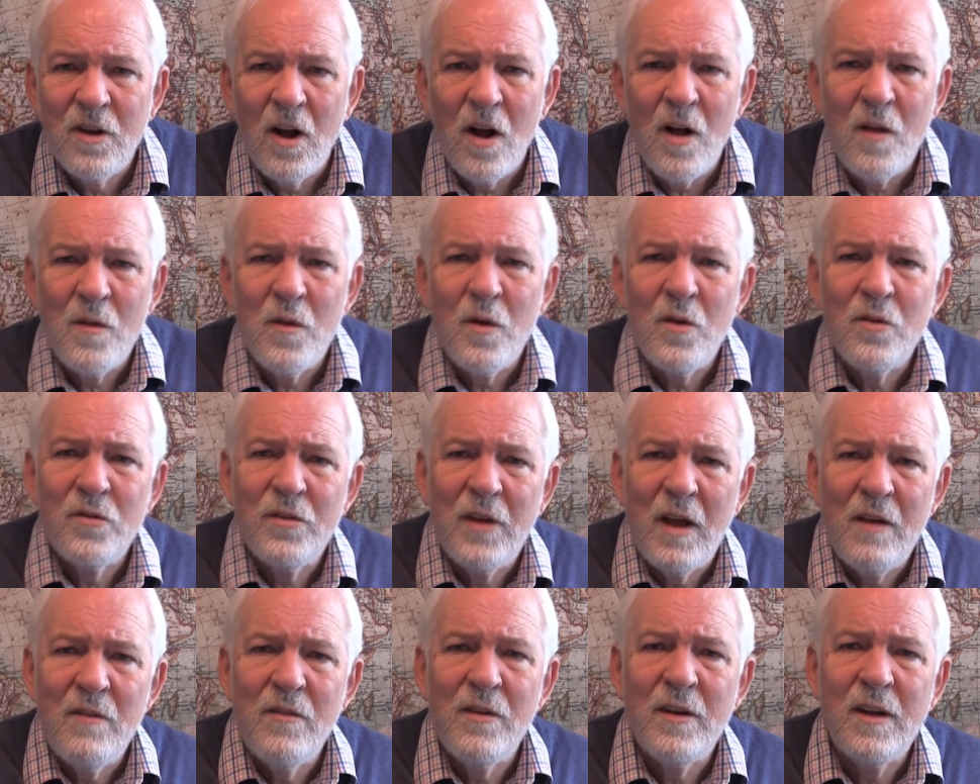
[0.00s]
All those
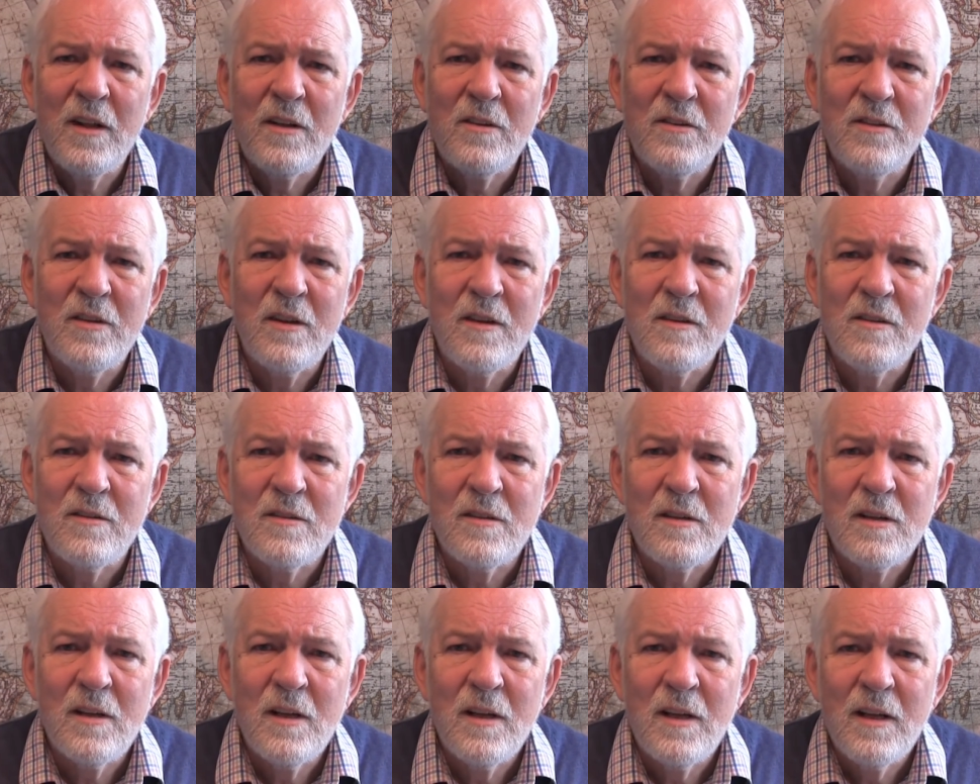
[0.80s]

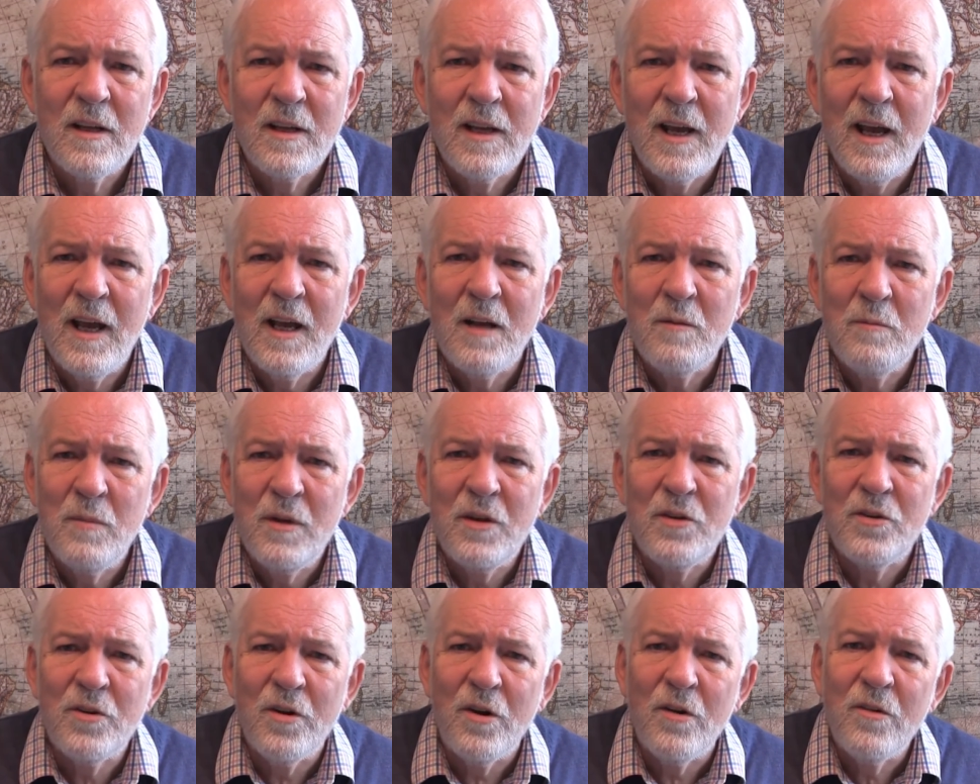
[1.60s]
evidences can
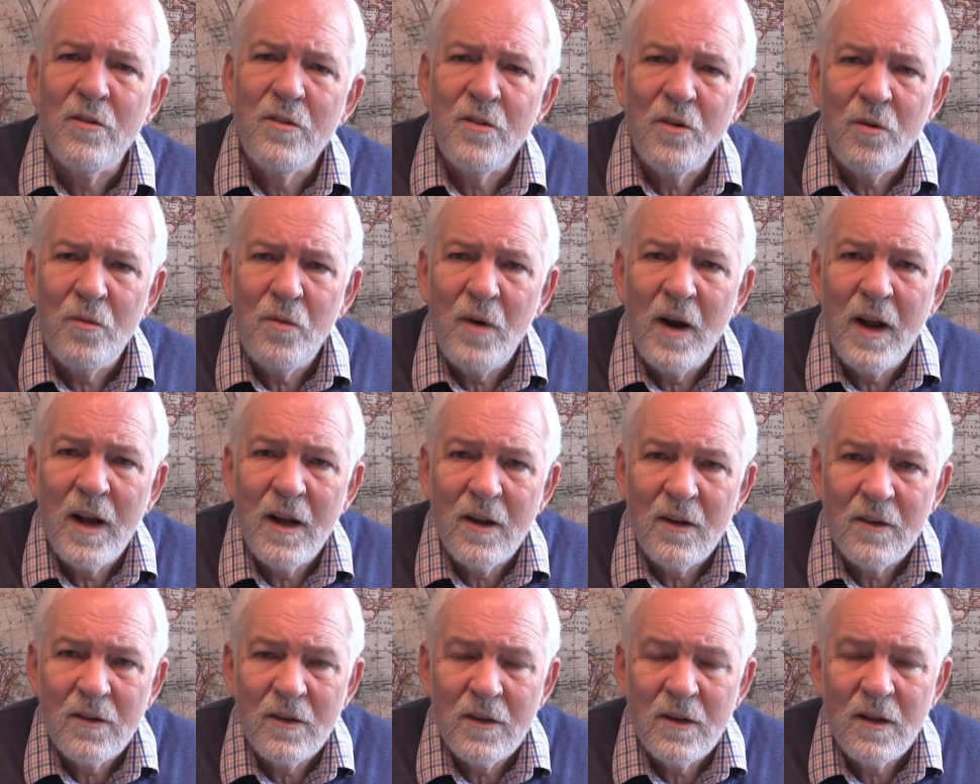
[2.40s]
be turned
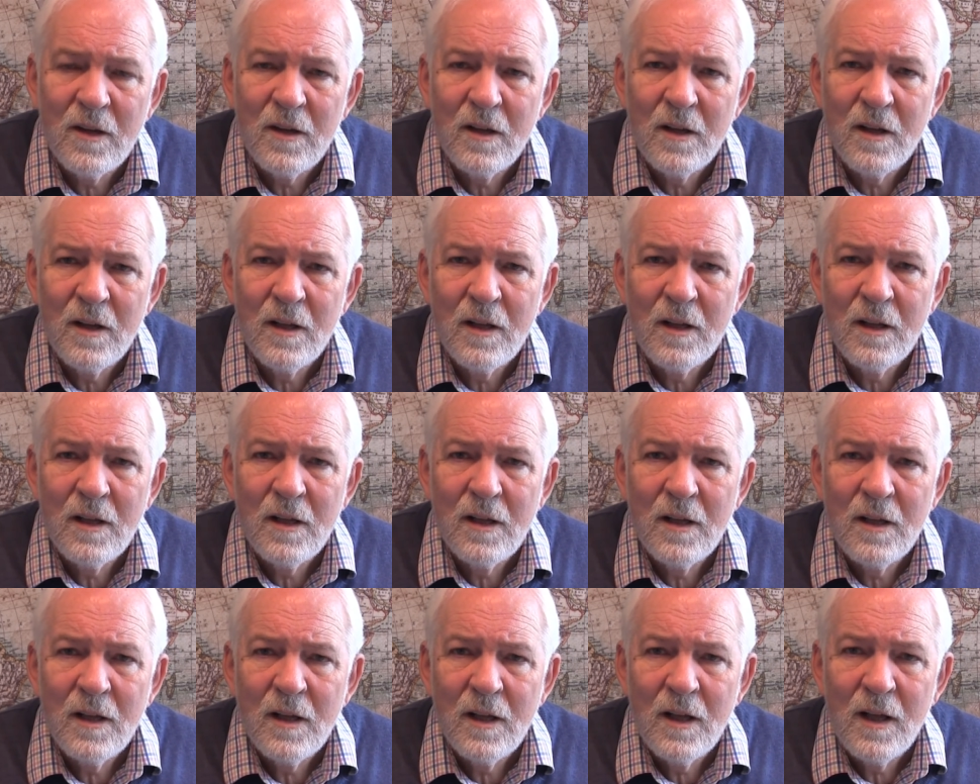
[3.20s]
around
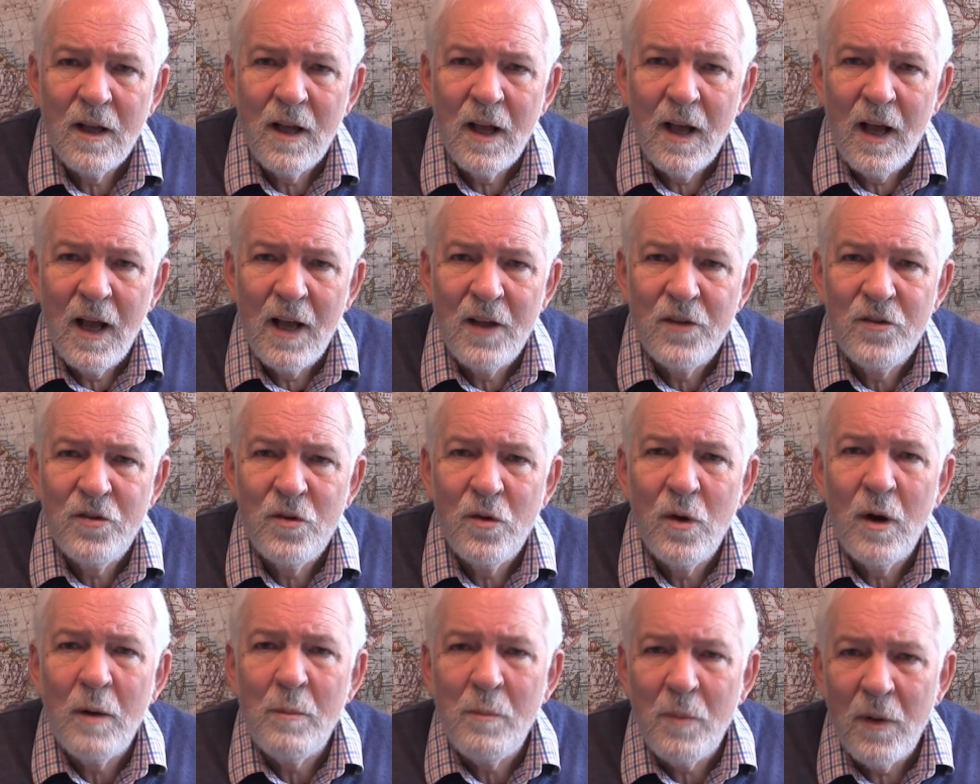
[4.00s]
as
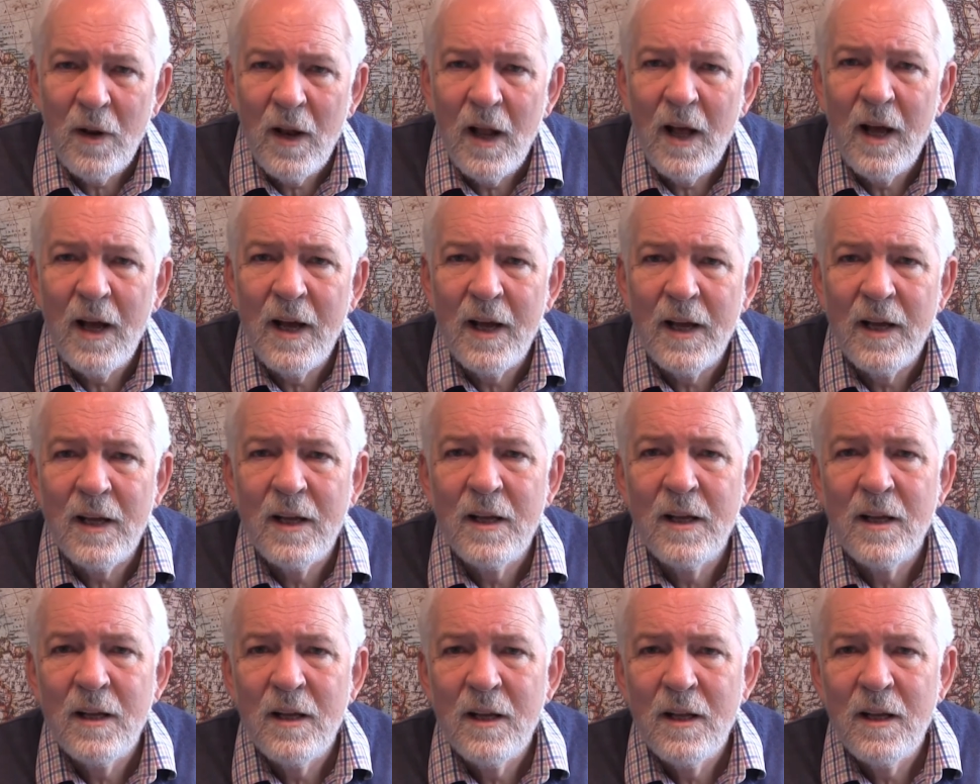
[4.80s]
you apply
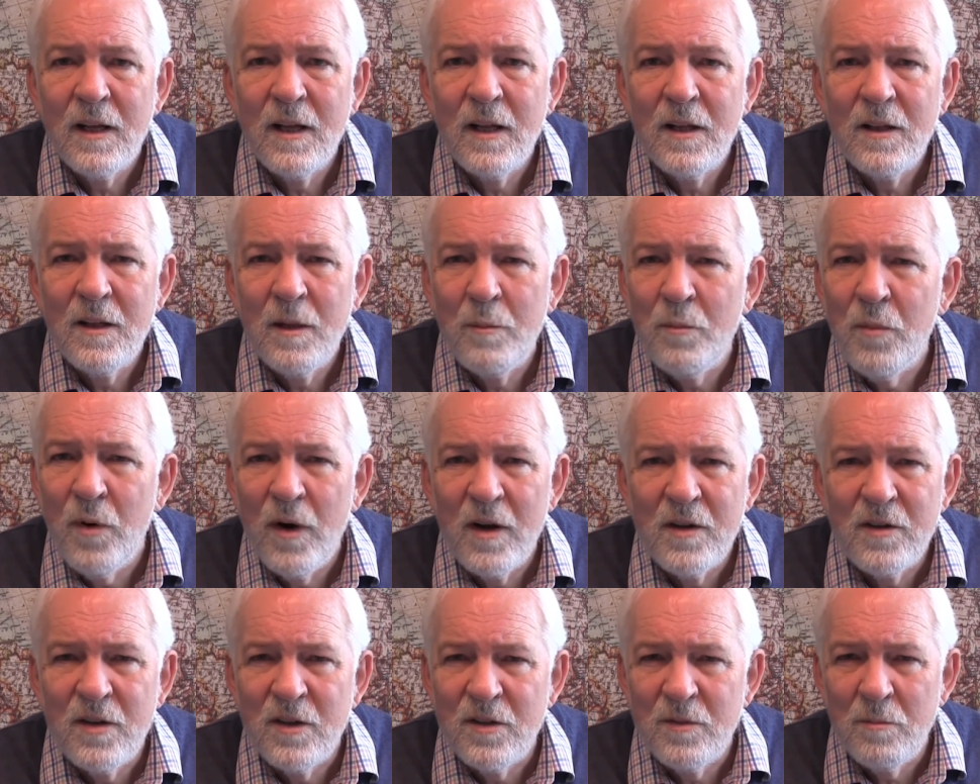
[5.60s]
the
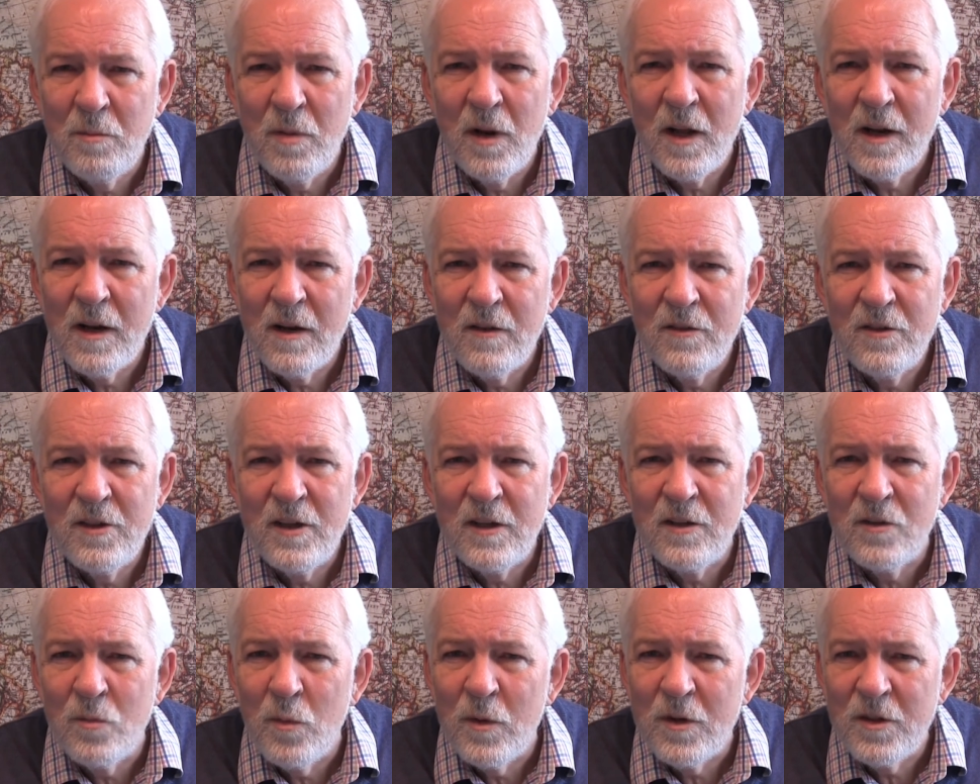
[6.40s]
precious blood of
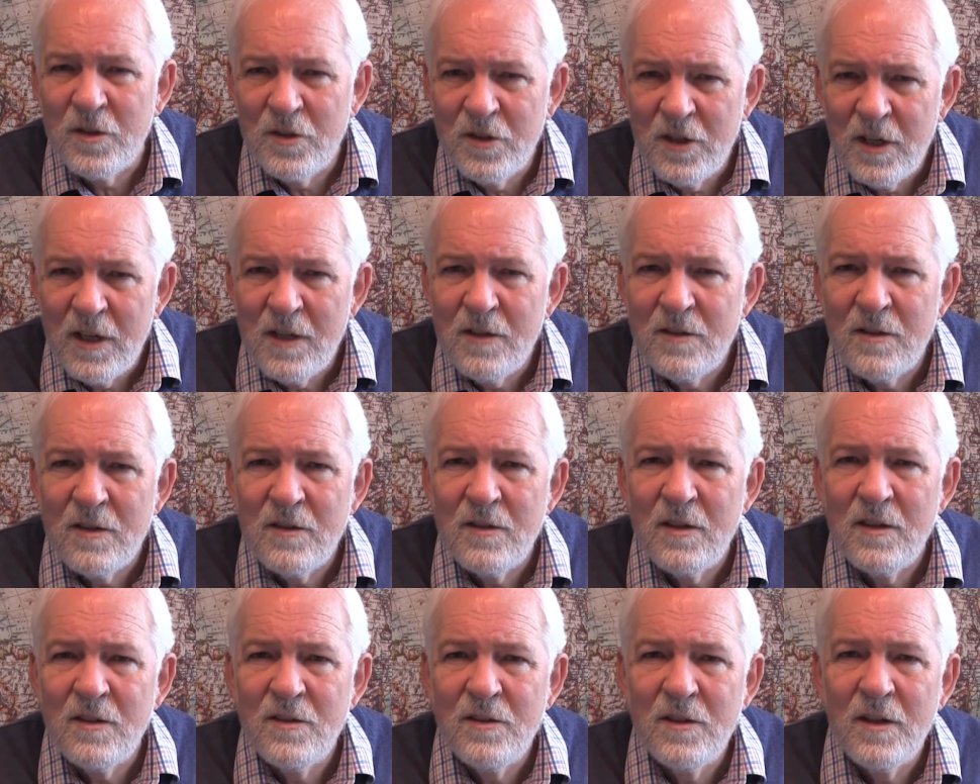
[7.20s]
Jesus, what
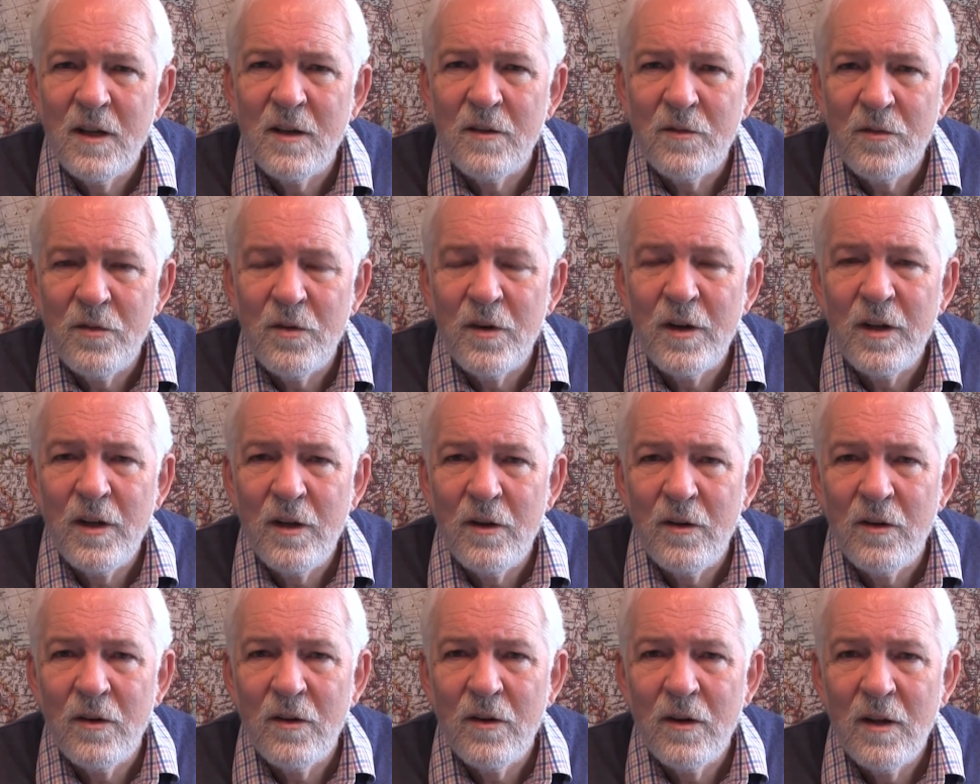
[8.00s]
Jesus has done for
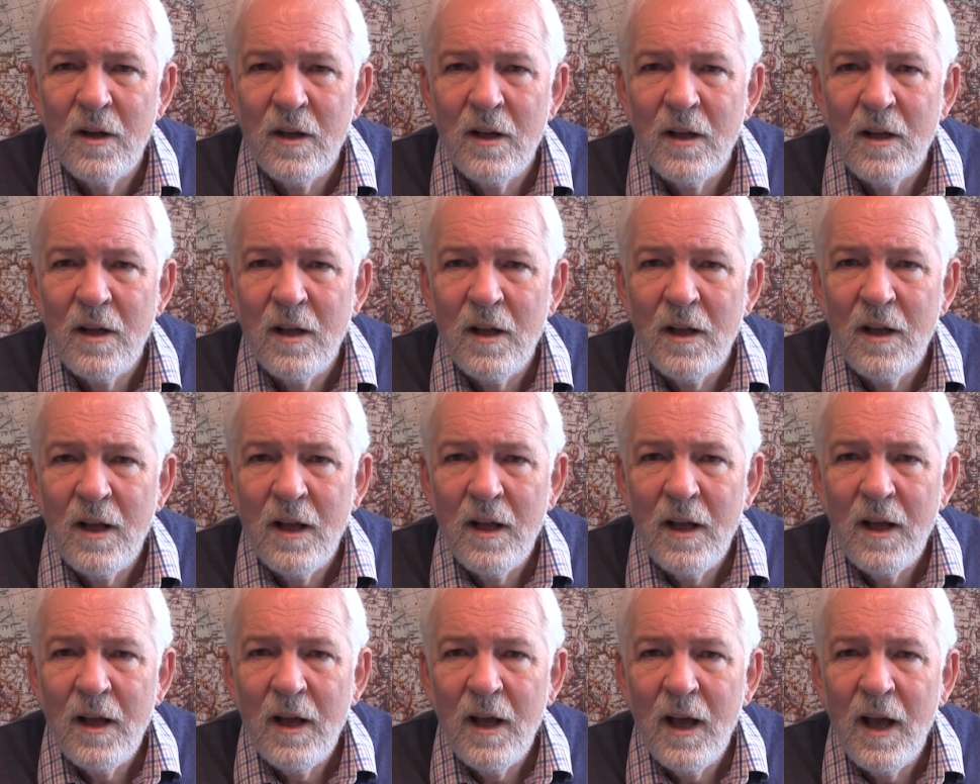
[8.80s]
you,
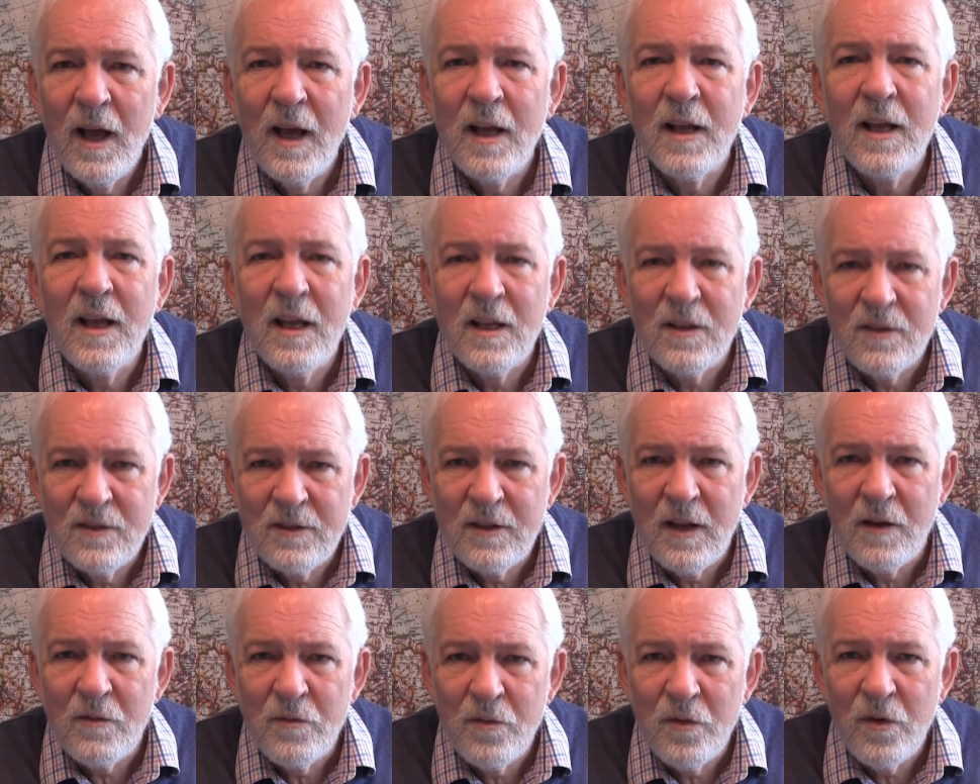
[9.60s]
and get
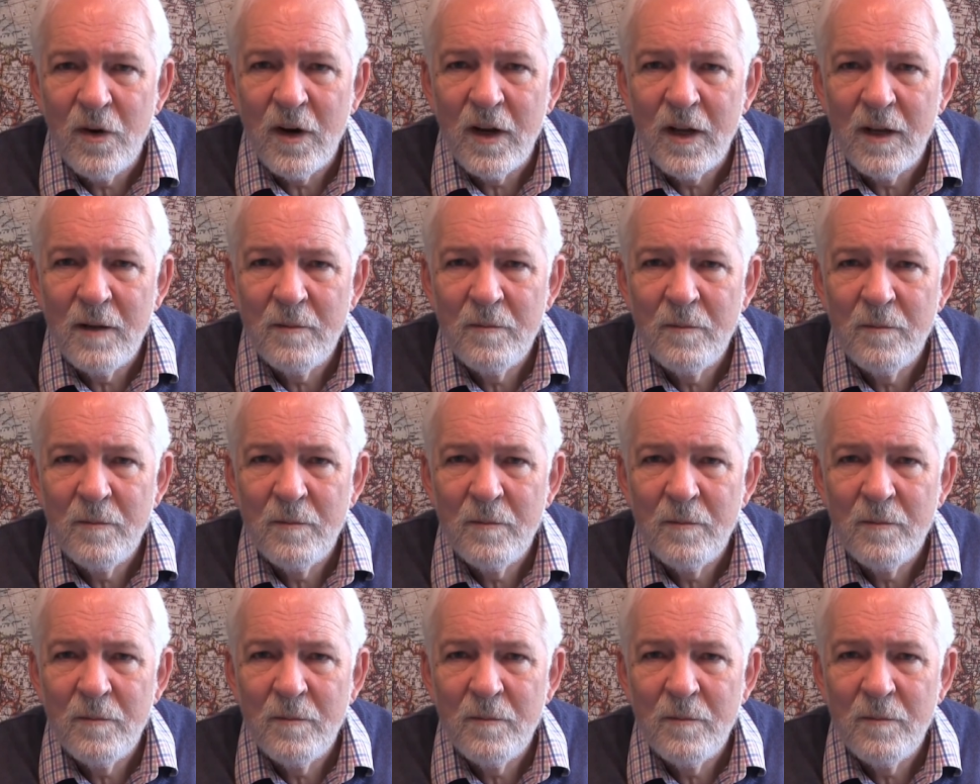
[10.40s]
set free.